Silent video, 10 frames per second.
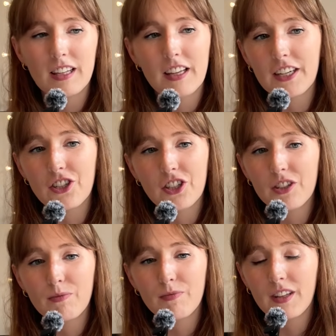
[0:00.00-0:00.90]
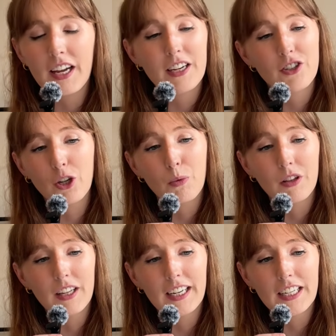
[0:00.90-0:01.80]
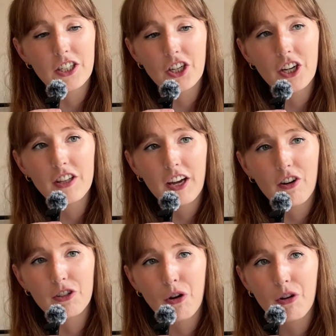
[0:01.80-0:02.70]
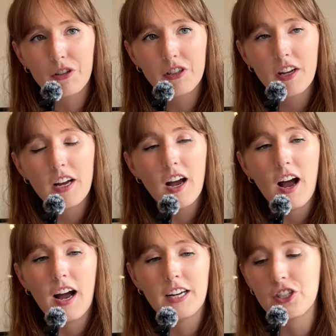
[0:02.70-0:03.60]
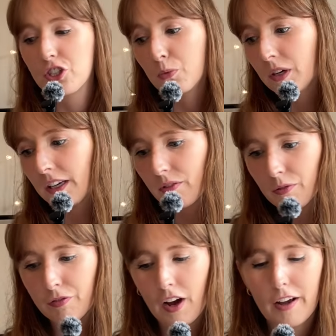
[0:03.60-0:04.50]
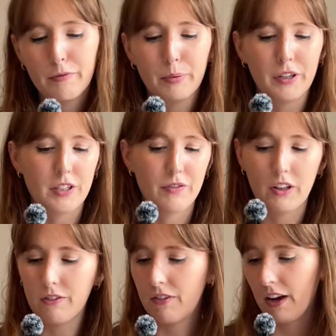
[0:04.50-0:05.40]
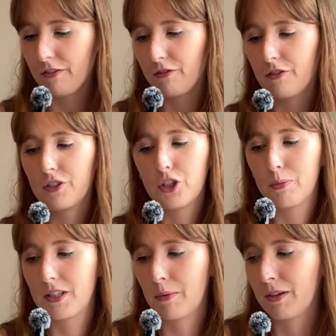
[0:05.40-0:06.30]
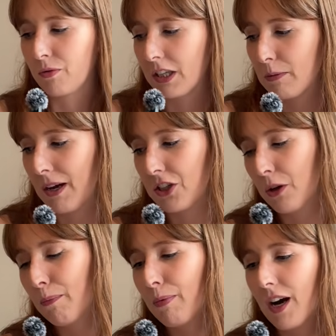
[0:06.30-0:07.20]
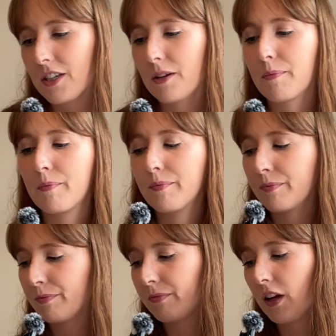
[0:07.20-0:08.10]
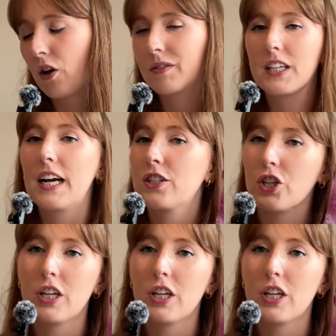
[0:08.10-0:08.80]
they do what they need to do. They are socks. I just don't want to give them 5 because I feel like 5 should be something really special, but obviously I do